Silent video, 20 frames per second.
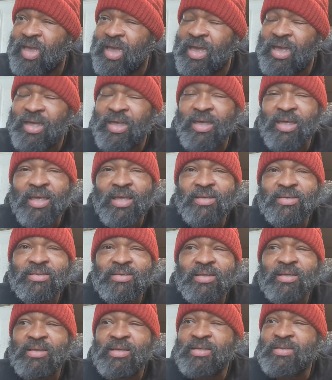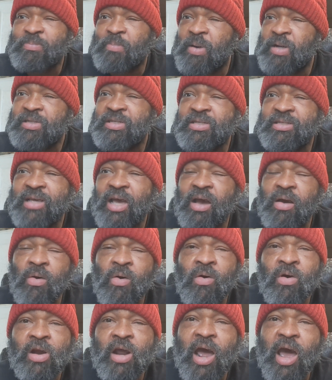It, as much as I
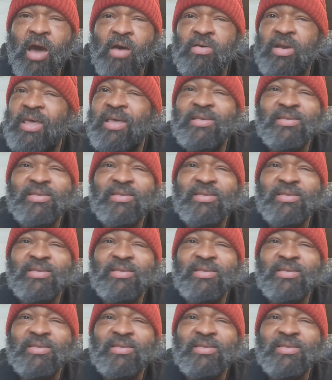order out,